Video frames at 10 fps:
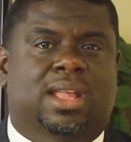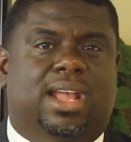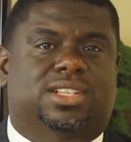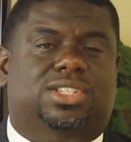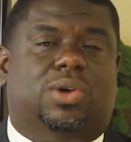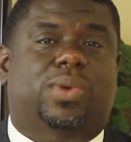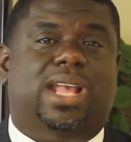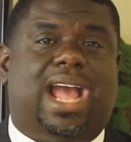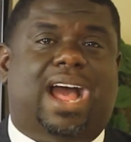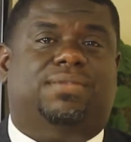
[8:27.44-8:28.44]
And so we
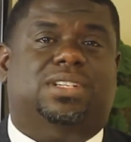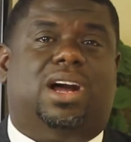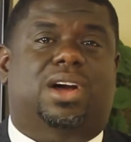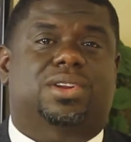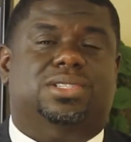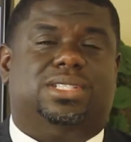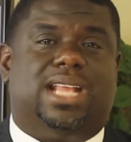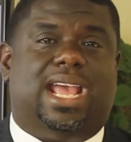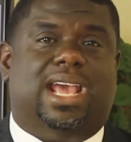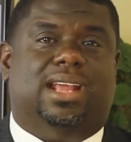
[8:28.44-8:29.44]
have to
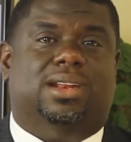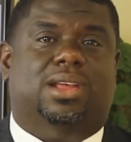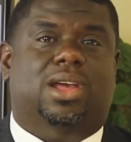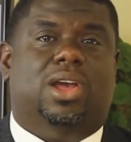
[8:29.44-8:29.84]
understand